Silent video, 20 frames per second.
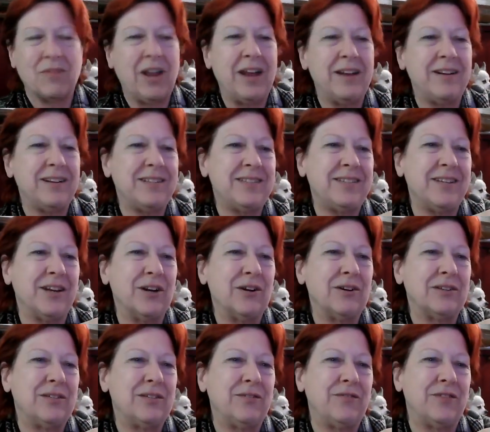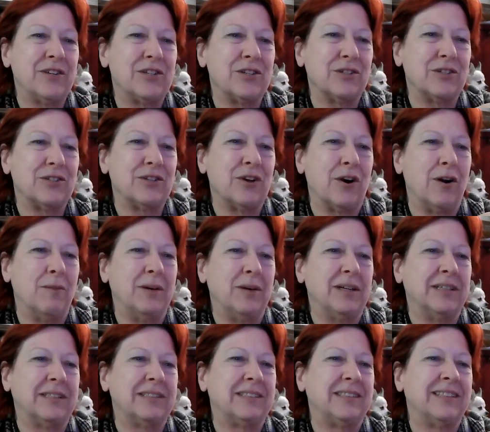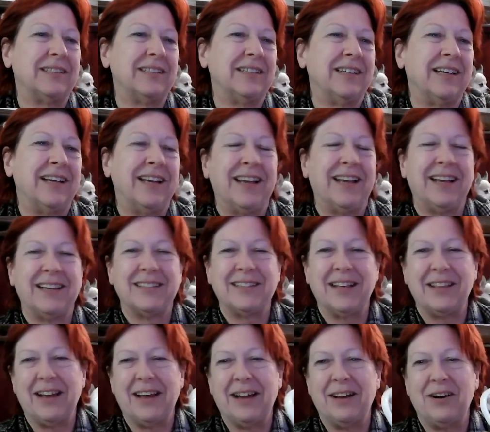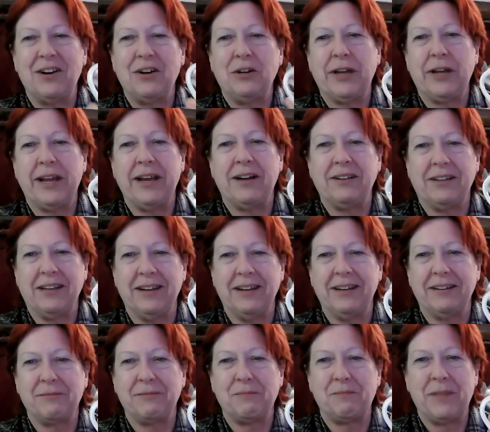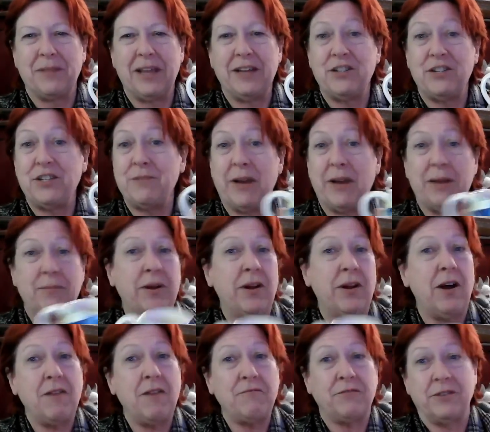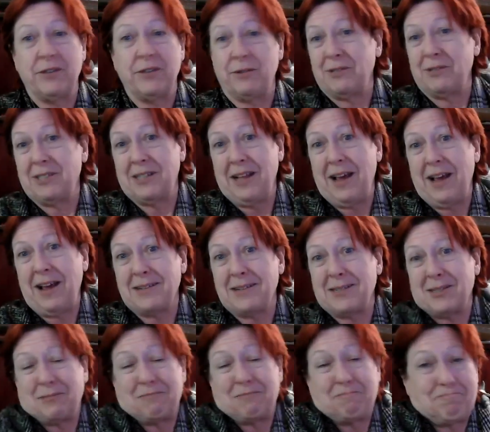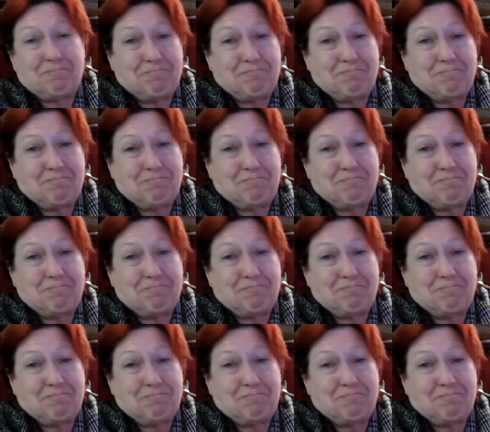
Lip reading: And it's official Starbucks. So I thought, oh, okay, I'll get it. And she made me an offer and it was less.